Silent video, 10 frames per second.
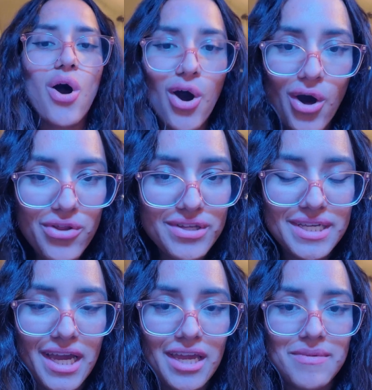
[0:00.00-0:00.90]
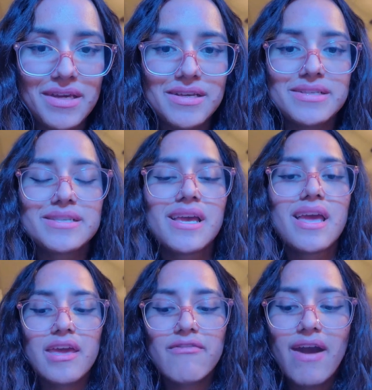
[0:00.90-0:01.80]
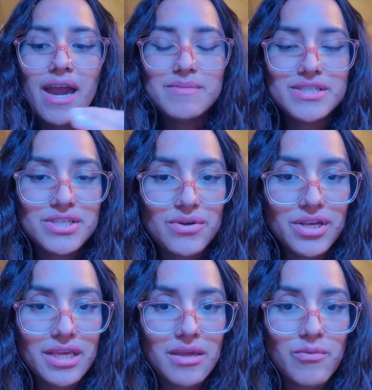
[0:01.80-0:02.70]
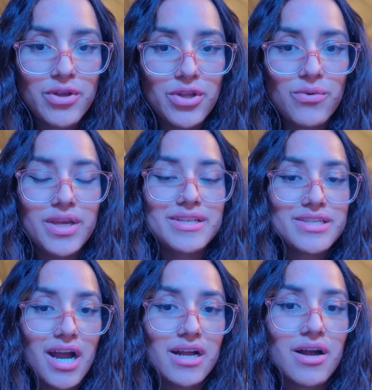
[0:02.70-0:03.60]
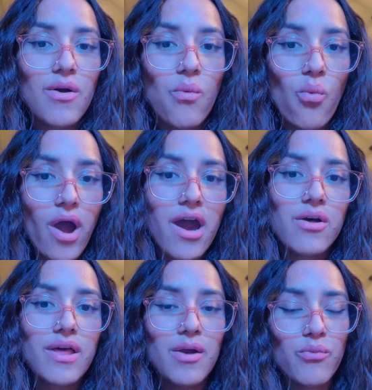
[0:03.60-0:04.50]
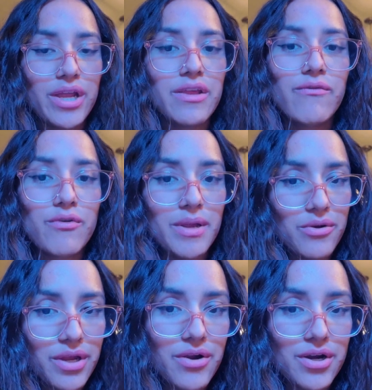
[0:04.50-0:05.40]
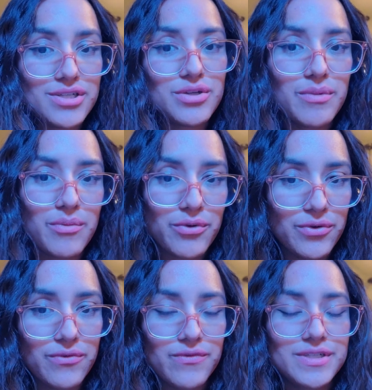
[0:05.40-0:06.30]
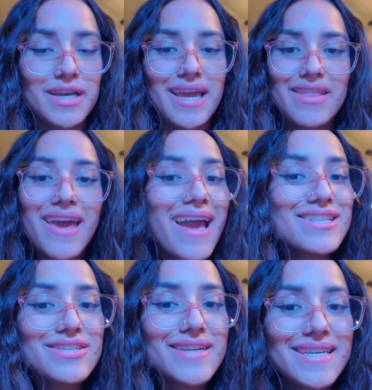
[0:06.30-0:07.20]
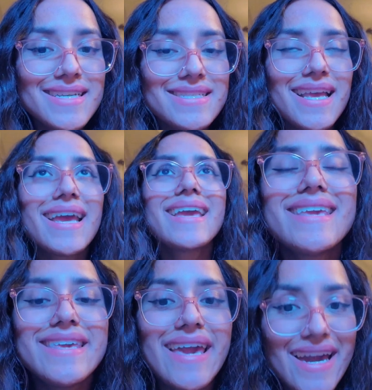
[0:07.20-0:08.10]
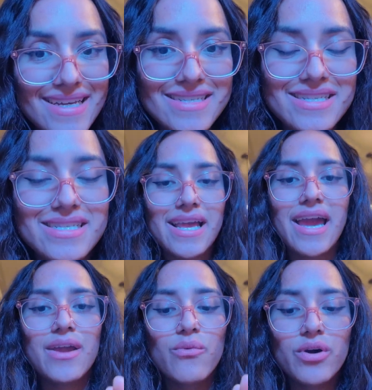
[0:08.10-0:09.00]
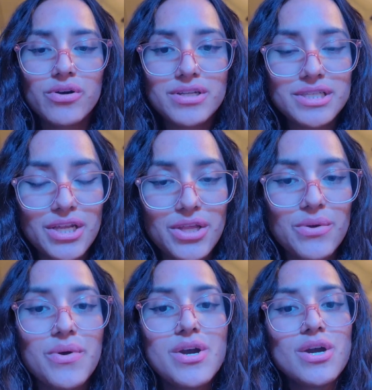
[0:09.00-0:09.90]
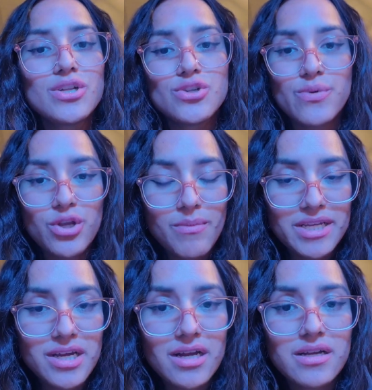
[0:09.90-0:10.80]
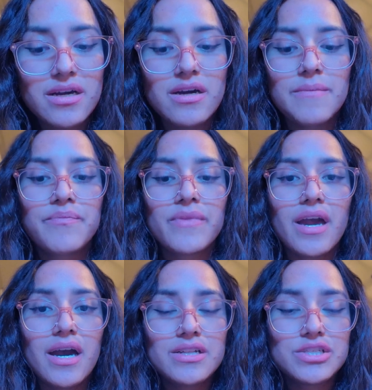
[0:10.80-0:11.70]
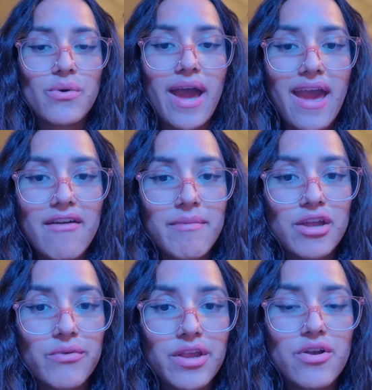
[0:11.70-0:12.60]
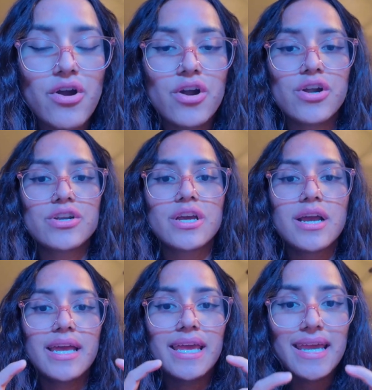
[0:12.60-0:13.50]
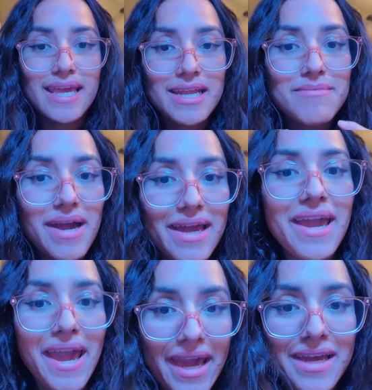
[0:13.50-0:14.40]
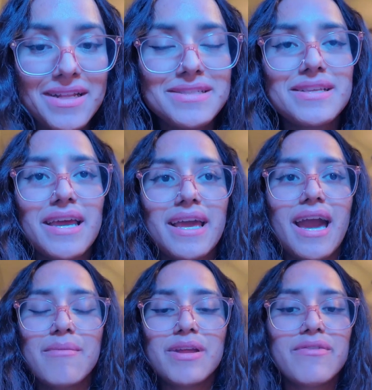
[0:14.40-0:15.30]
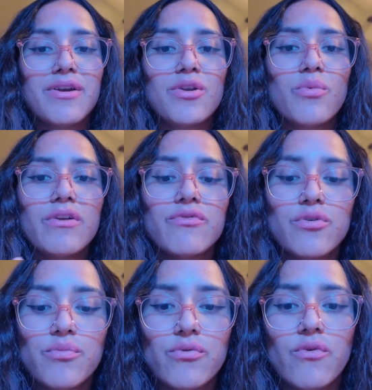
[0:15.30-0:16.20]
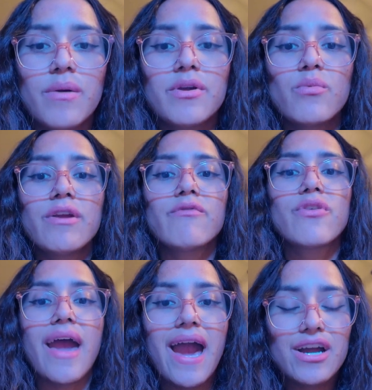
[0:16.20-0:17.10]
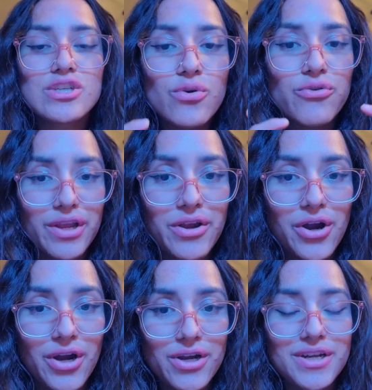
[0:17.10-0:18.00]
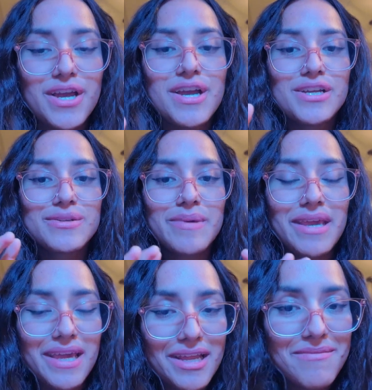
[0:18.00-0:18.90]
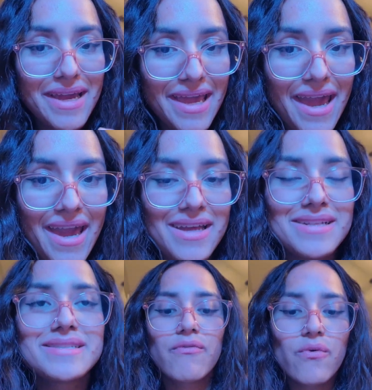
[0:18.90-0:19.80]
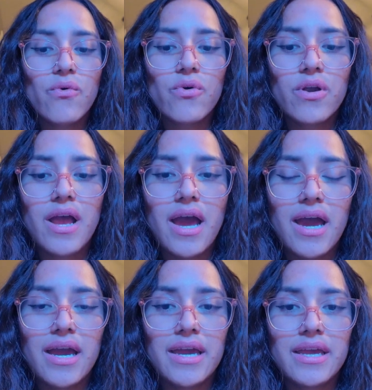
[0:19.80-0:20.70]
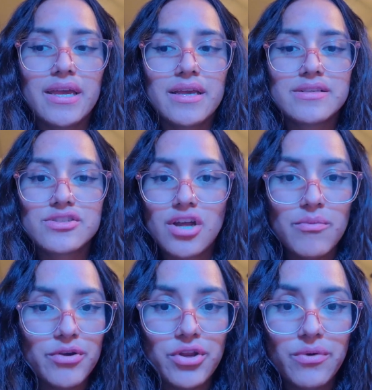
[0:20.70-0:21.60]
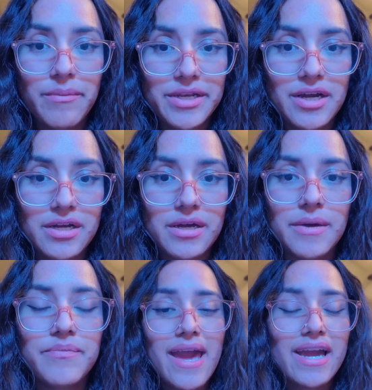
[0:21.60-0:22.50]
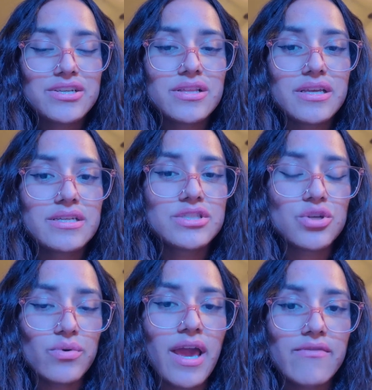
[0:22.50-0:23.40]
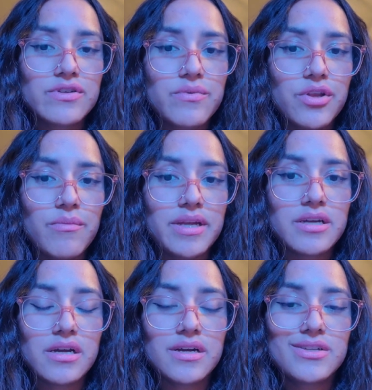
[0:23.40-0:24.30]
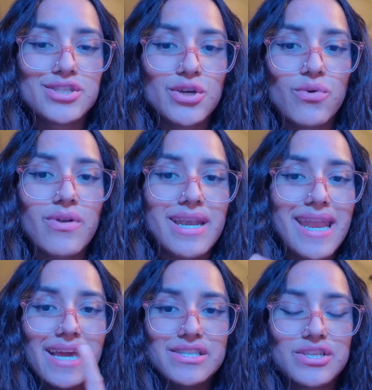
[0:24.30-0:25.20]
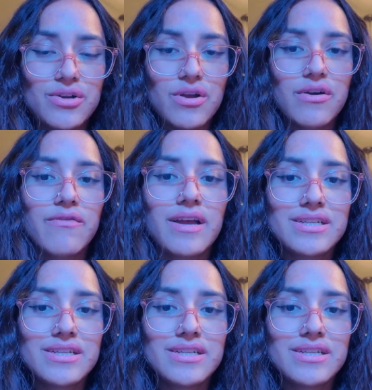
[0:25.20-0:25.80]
all the time is if I'm still gonna keep renewing DACA while I'm waiting for my green card to be approved. And the answer is yes, I will continue to renew my DACA until I have my green card in my hands. Like, I'm not even gonna wait for the approval. I'm gonna wait for the actual green card to be in my hand before I stop renewing my DACA. I actually don't have to renew my DACA until next year of